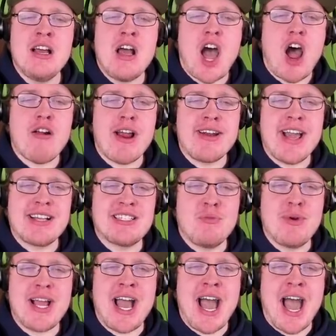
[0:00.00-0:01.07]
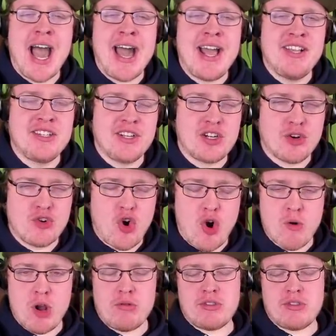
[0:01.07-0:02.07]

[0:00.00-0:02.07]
All right, next up, we got Isaac Okoro.